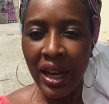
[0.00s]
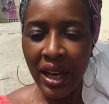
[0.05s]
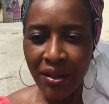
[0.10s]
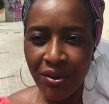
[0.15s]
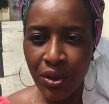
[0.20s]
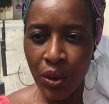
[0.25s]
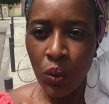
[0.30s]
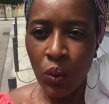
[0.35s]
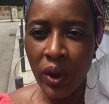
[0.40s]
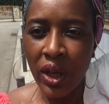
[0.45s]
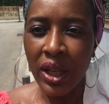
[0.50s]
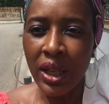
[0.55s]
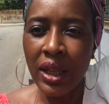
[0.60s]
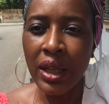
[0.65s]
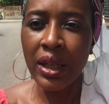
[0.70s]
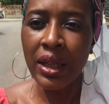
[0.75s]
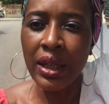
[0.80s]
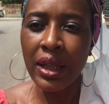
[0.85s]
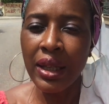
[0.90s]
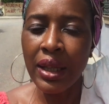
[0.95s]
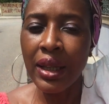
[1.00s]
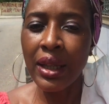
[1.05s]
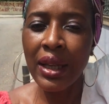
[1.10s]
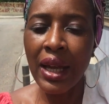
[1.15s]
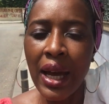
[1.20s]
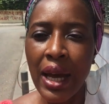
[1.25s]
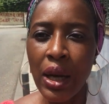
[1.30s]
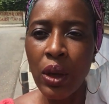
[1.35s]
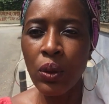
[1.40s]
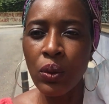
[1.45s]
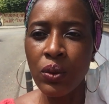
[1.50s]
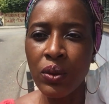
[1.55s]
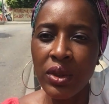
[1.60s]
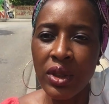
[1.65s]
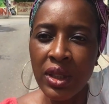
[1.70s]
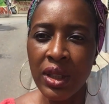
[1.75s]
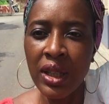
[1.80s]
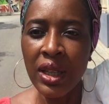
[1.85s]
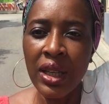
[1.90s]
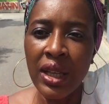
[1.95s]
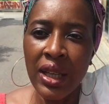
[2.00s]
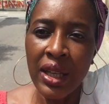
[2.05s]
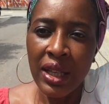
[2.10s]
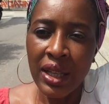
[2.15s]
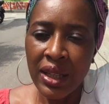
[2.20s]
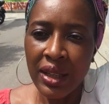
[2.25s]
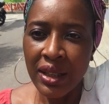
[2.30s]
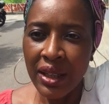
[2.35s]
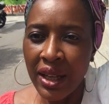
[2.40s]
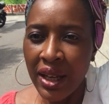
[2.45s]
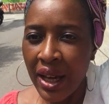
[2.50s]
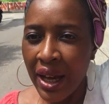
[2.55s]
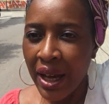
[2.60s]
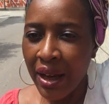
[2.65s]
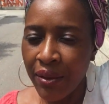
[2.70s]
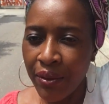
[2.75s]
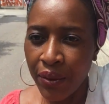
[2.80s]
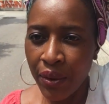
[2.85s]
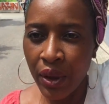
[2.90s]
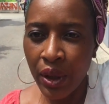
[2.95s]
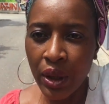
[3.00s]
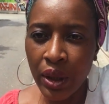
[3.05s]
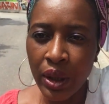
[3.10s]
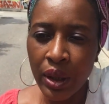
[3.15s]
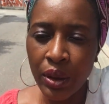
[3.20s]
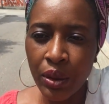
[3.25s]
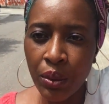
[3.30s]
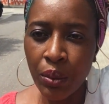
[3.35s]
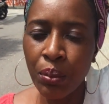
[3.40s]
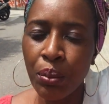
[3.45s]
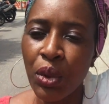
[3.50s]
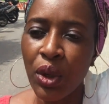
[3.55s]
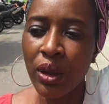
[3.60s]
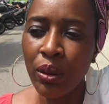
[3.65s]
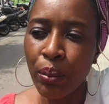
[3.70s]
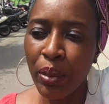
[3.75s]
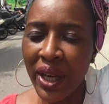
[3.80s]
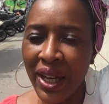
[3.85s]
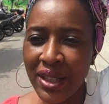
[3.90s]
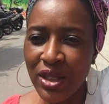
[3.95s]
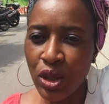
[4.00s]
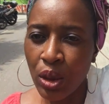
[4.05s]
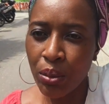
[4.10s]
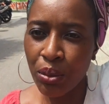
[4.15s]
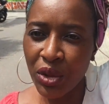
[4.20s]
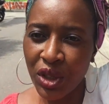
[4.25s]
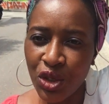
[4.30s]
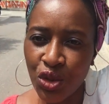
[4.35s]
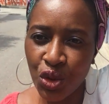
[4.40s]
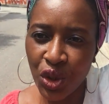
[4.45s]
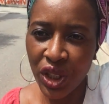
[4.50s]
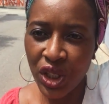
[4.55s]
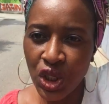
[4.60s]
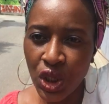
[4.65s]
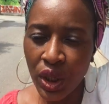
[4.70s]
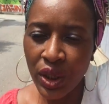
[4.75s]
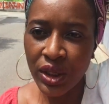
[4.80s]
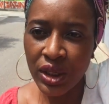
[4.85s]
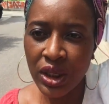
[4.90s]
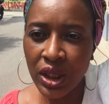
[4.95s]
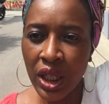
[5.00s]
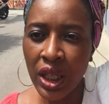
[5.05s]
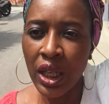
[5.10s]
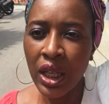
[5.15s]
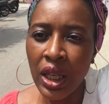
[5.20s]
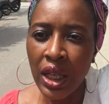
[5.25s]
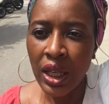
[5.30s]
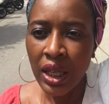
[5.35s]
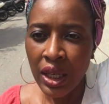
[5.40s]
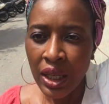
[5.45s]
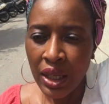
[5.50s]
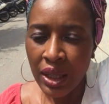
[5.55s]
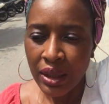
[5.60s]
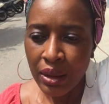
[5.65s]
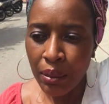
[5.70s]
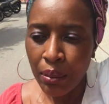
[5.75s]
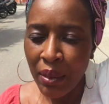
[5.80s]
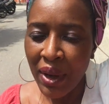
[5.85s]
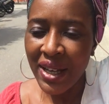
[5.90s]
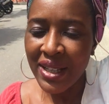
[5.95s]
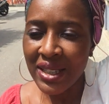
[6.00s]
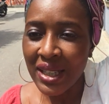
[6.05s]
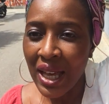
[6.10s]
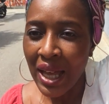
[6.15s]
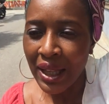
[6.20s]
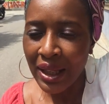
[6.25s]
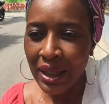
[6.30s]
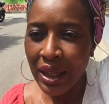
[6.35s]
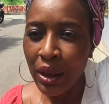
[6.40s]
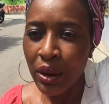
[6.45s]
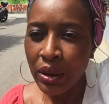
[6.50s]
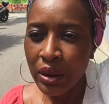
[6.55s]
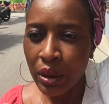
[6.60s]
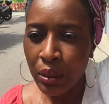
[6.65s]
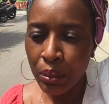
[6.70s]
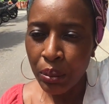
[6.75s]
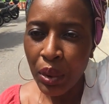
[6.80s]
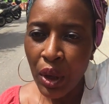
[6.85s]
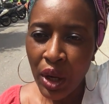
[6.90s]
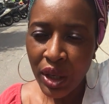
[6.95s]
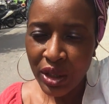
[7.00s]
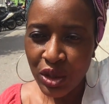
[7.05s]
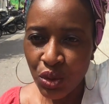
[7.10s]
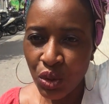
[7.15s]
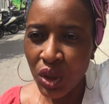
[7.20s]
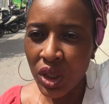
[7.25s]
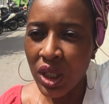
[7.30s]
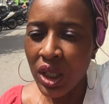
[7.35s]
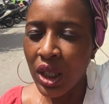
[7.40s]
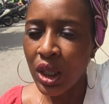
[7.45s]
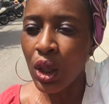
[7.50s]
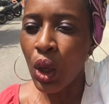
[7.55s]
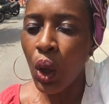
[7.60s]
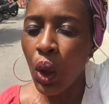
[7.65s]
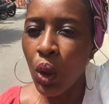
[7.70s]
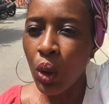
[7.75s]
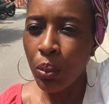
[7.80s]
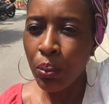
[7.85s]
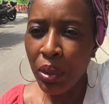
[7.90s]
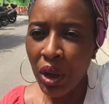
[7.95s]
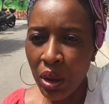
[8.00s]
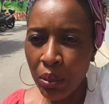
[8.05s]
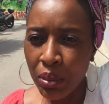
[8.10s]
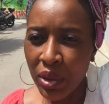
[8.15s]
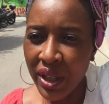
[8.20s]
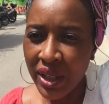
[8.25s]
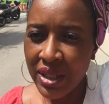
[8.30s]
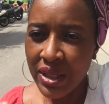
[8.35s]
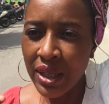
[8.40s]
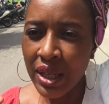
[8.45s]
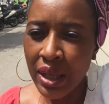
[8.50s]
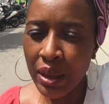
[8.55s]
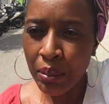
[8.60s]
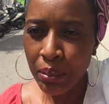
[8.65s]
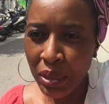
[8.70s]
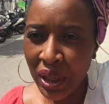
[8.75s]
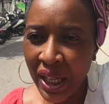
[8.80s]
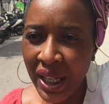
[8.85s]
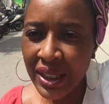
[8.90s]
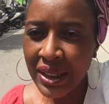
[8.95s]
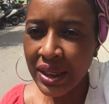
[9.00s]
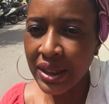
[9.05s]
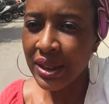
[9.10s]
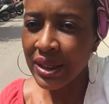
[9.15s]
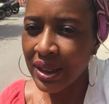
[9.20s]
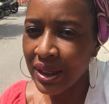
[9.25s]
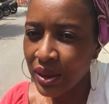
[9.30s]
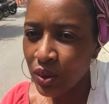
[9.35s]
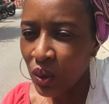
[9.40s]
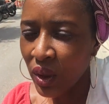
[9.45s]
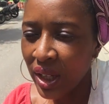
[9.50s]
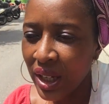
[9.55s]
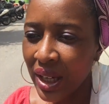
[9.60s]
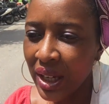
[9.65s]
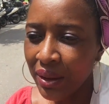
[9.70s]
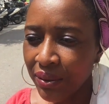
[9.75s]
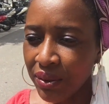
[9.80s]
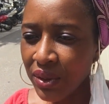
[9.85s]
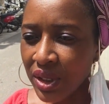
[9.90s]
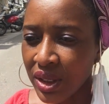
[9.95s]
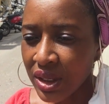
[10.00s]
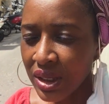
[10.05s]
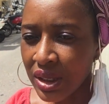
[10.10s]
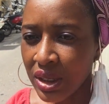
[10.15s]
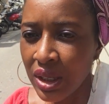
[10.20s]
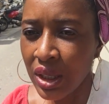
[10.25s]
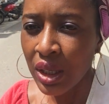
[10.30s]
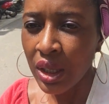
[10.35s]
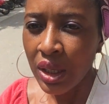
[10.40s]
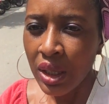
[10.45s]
everywhere. Now they have brought back some restrictions. The masks are now compulsory in all public places. That's why I have this